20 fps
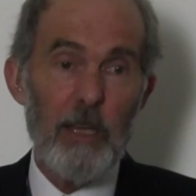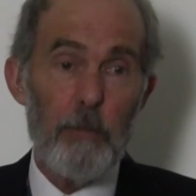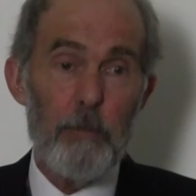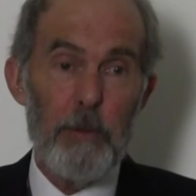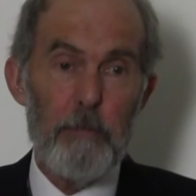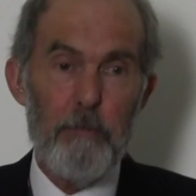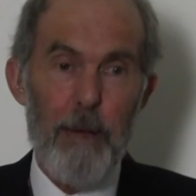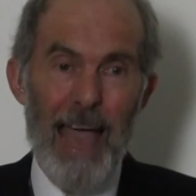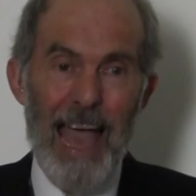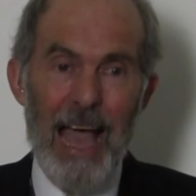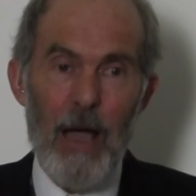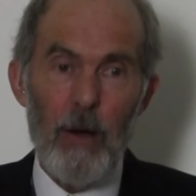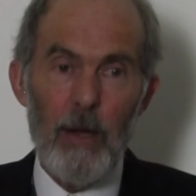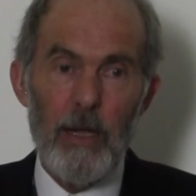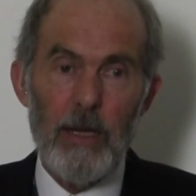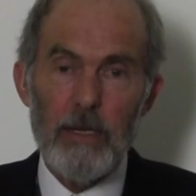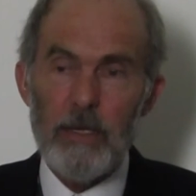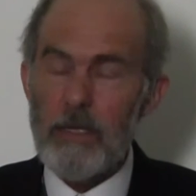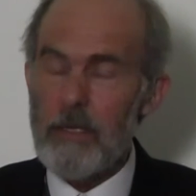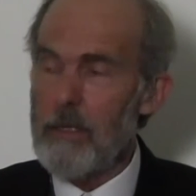could be
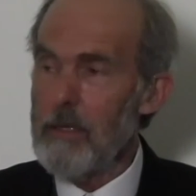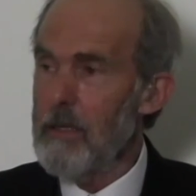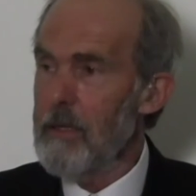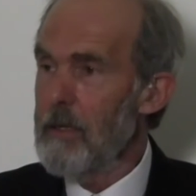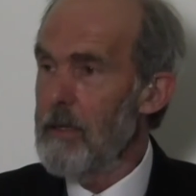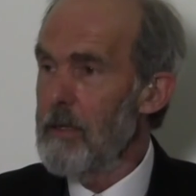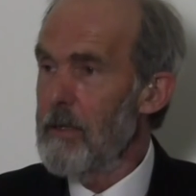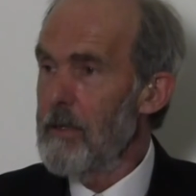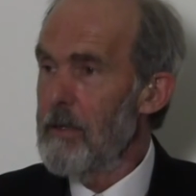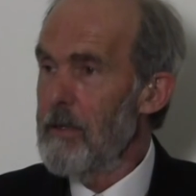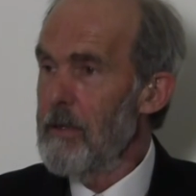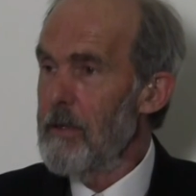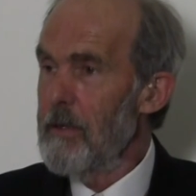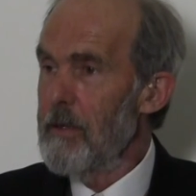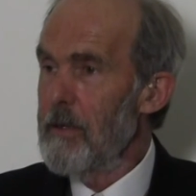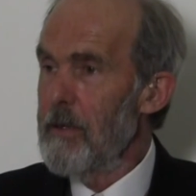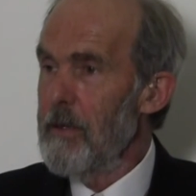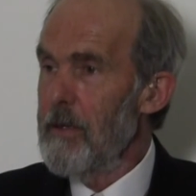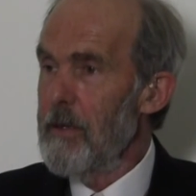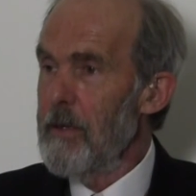powerless.
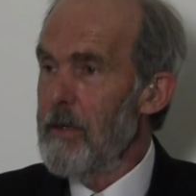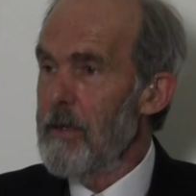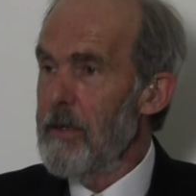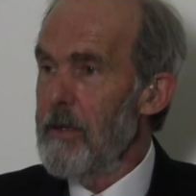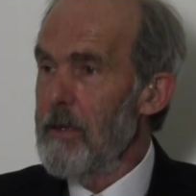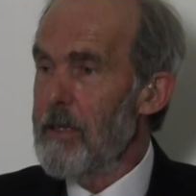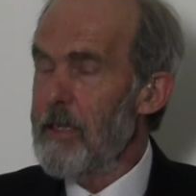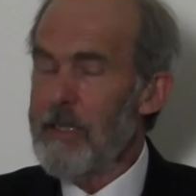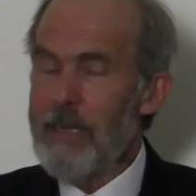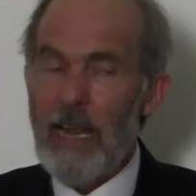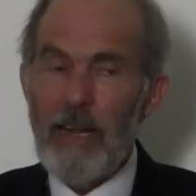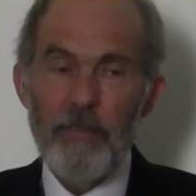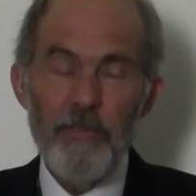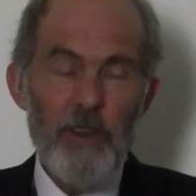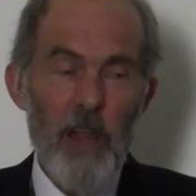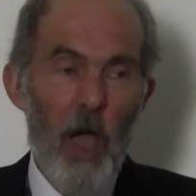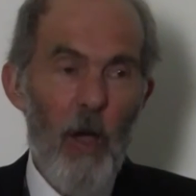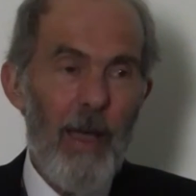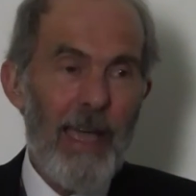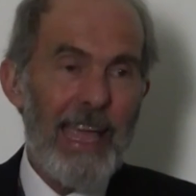Instead of
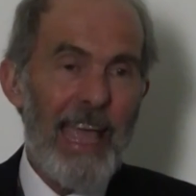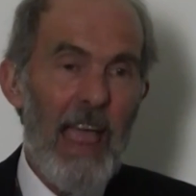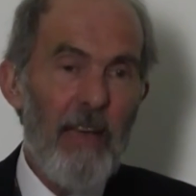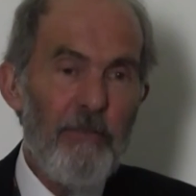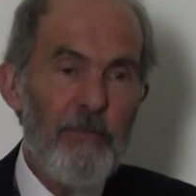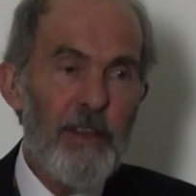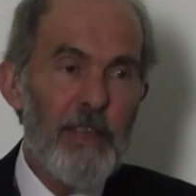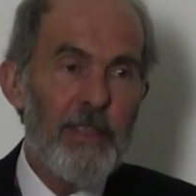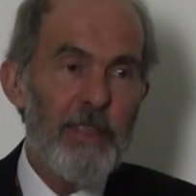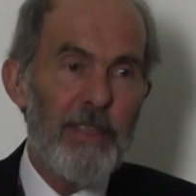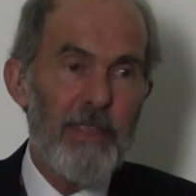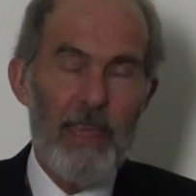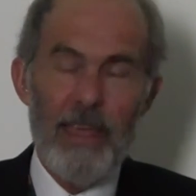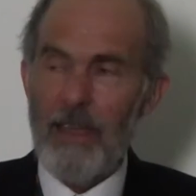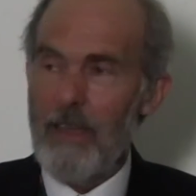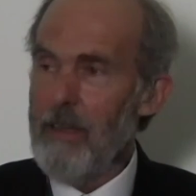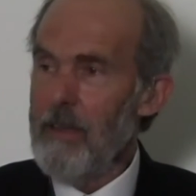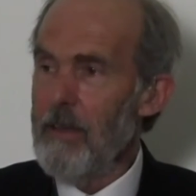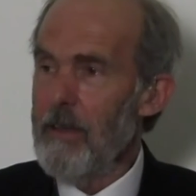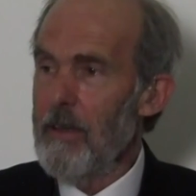knowing
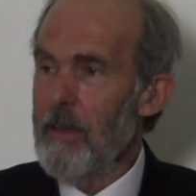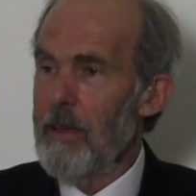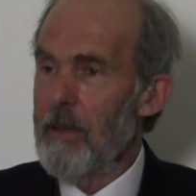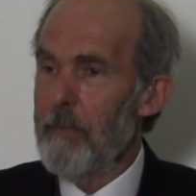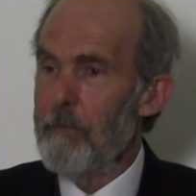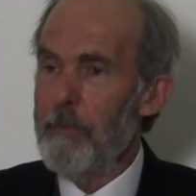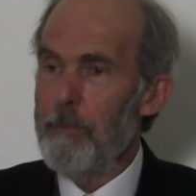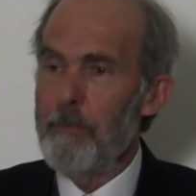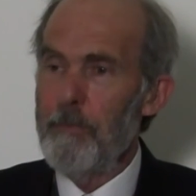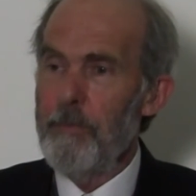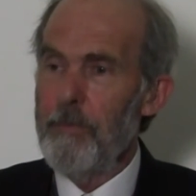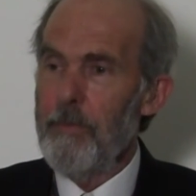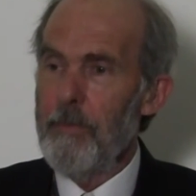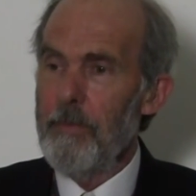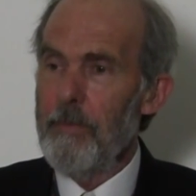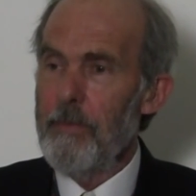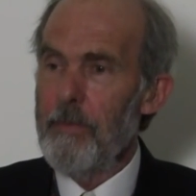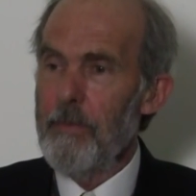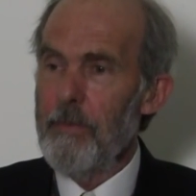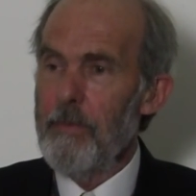everything,
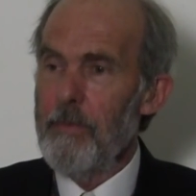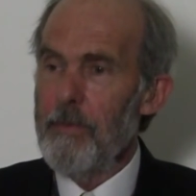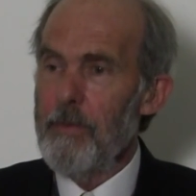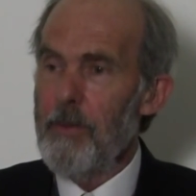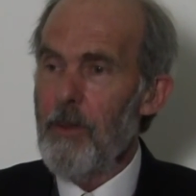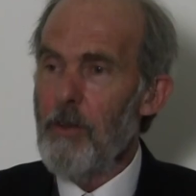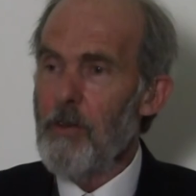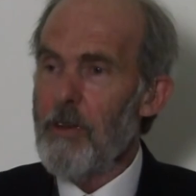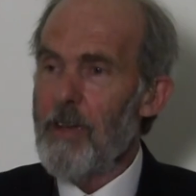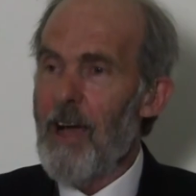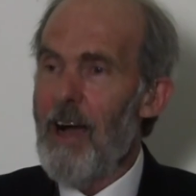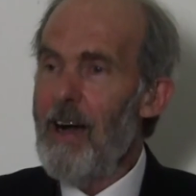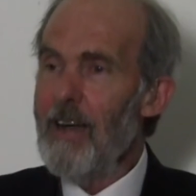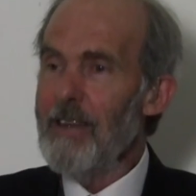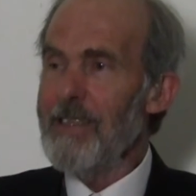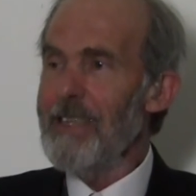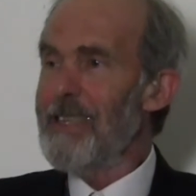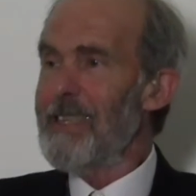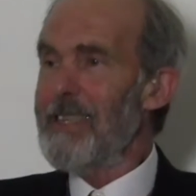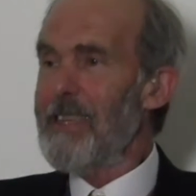so you
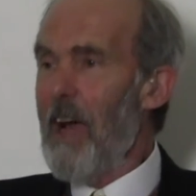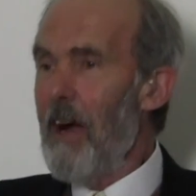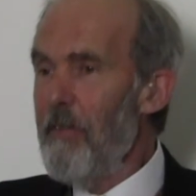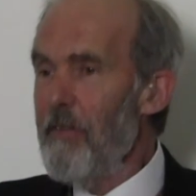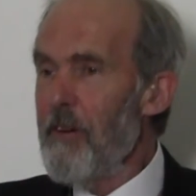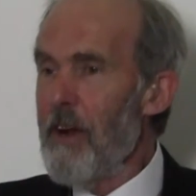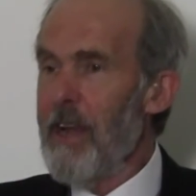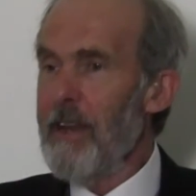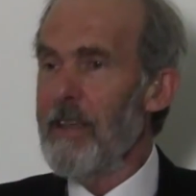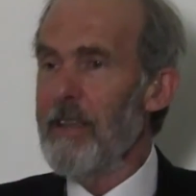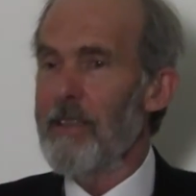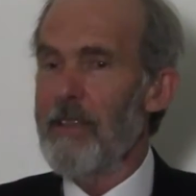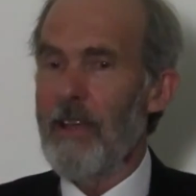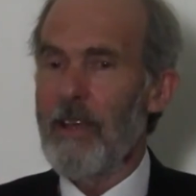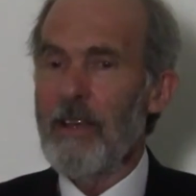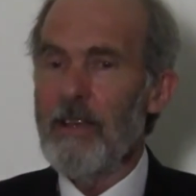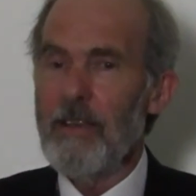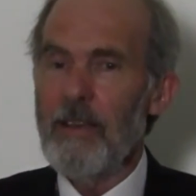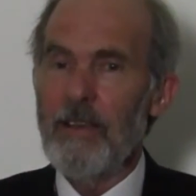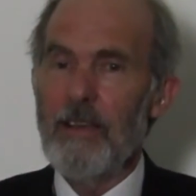can't discover
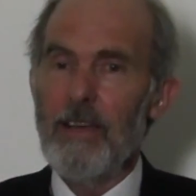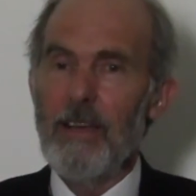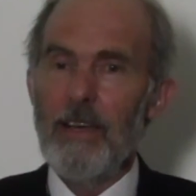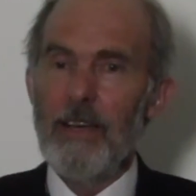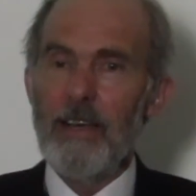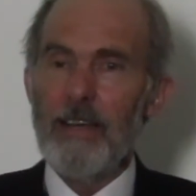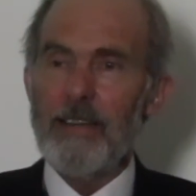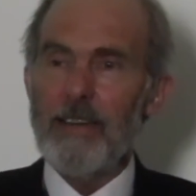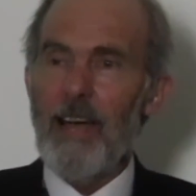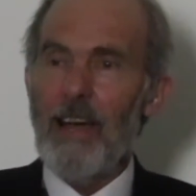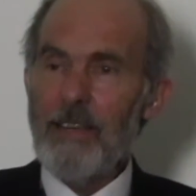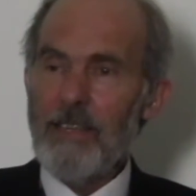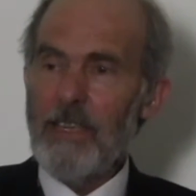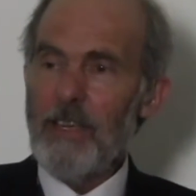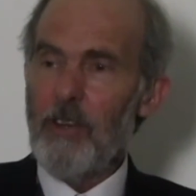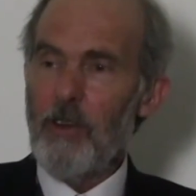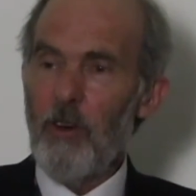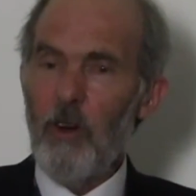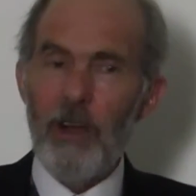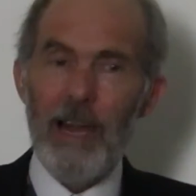anything, cutting
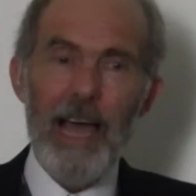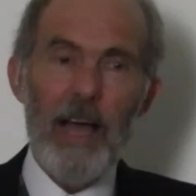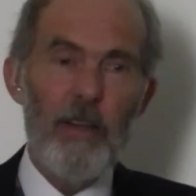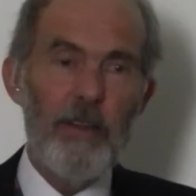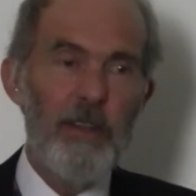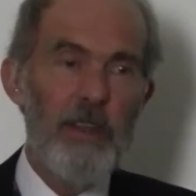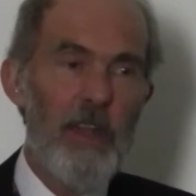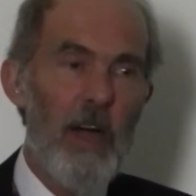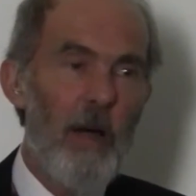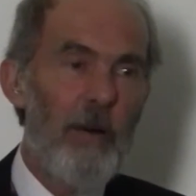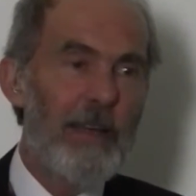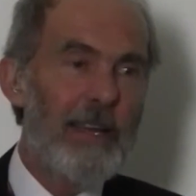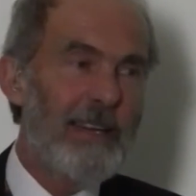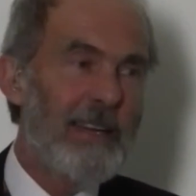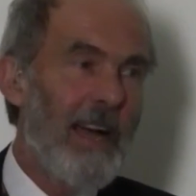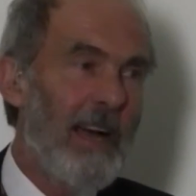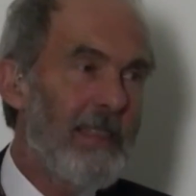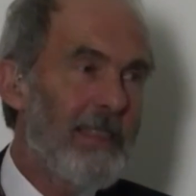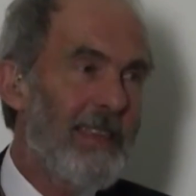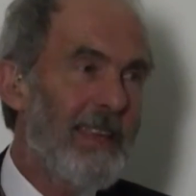it all out and knowing
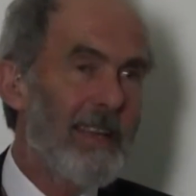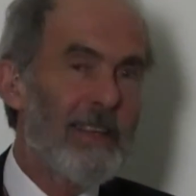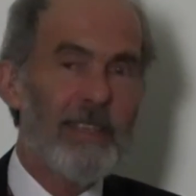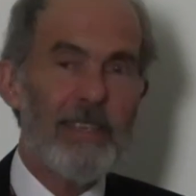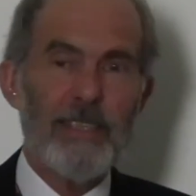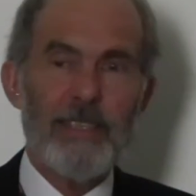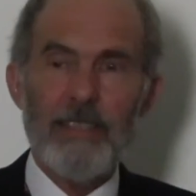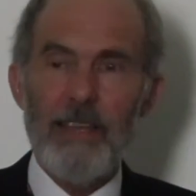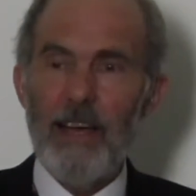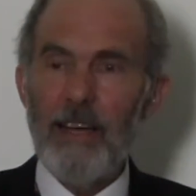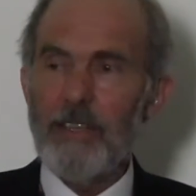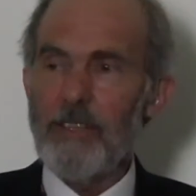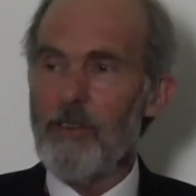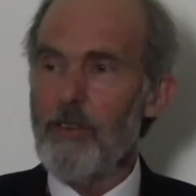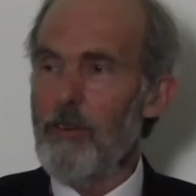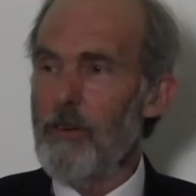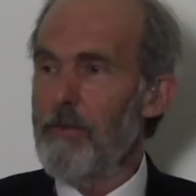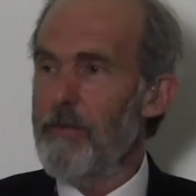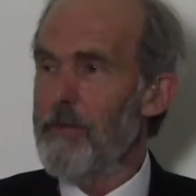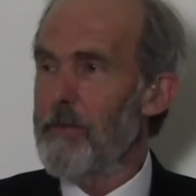nothing and starting
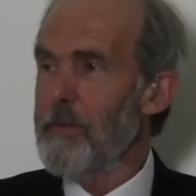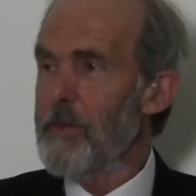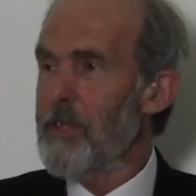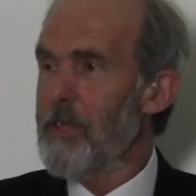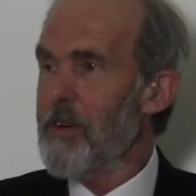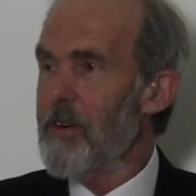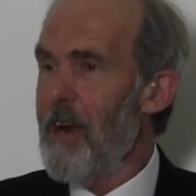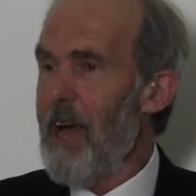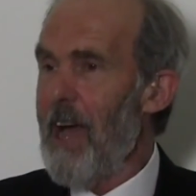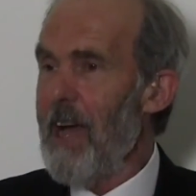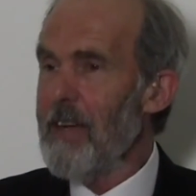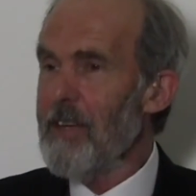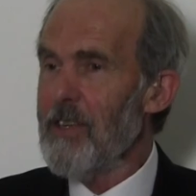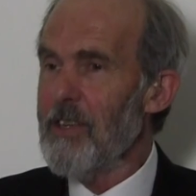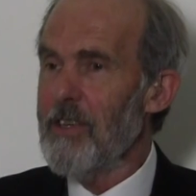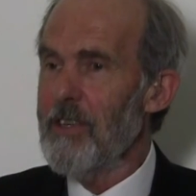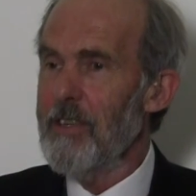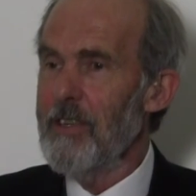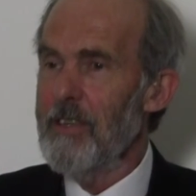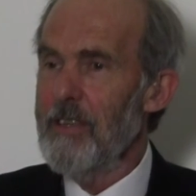all from scratch,